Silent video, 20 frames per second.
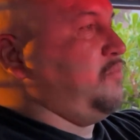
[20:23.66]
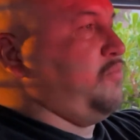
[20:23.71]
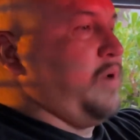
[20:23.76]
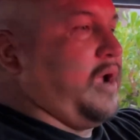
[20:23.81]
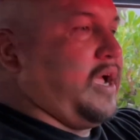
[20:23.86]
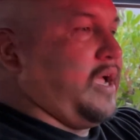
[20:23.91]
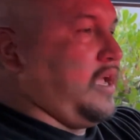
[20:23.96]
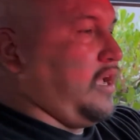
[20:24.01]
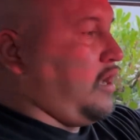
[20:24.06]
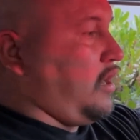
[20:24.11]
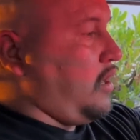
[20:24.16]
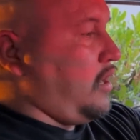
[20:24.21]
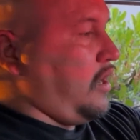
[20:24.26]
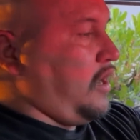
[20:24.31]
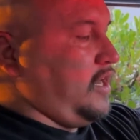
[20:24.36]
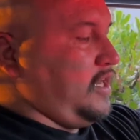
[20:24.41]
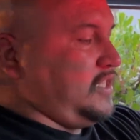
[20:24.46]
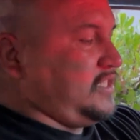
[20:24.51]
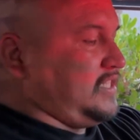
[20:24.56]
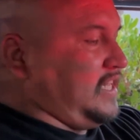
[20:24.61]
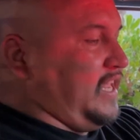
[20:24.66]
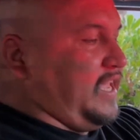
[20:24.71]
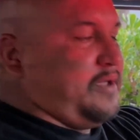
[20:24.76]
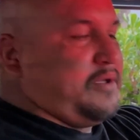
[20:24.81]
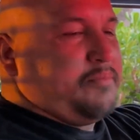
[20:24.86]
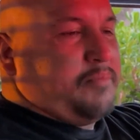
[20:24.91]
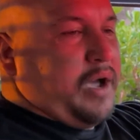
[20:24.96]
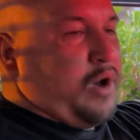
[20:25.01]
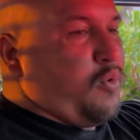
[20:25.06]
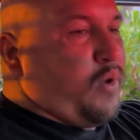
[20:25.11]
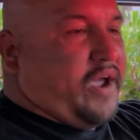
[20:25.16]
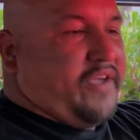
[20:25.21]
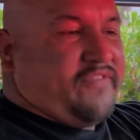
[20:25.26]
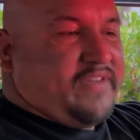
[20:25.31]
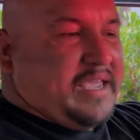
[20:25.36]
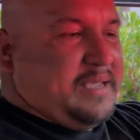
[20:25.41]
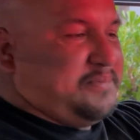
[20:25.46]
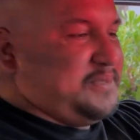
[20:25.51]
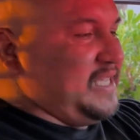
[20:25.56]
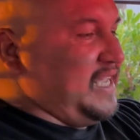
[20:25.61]
Bruh, honestly, my wife
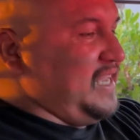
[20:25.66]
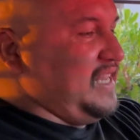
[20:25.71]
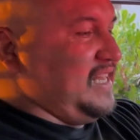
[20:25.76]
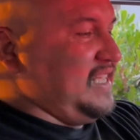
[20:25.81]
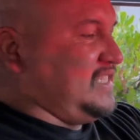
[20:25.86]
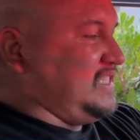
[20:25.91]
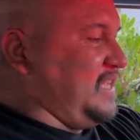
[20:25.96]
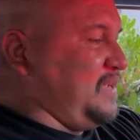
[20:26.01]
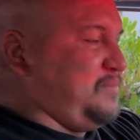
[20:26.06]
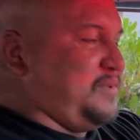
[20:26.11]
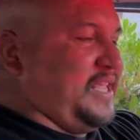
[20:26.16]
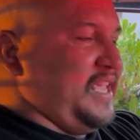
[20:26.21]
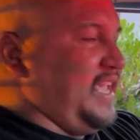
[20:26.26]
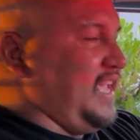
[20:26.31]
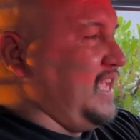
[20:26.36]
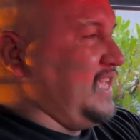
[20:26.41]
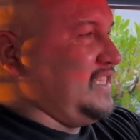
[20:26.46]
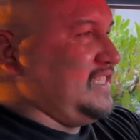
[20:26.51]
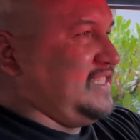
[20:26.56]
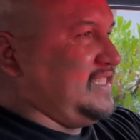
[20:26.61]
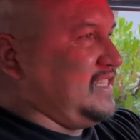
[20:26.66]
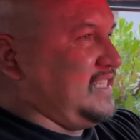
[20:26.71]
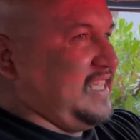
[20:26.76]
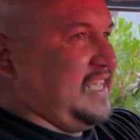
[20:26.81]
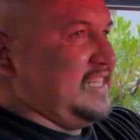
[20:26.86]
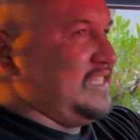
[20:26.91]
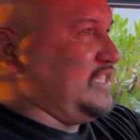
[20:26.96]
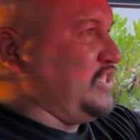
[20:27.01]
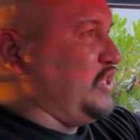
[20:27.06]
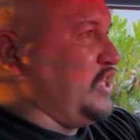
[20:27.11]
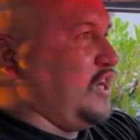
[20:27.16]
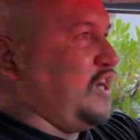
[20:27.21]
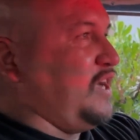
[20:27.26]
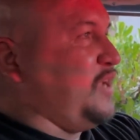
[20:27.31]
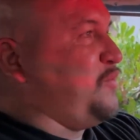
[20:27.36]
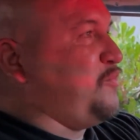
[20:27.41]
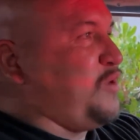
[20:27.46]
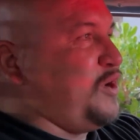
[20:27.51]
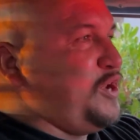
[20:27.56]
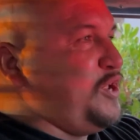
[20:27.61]
keeps saying the same thing. It's
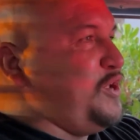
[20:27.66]
done. When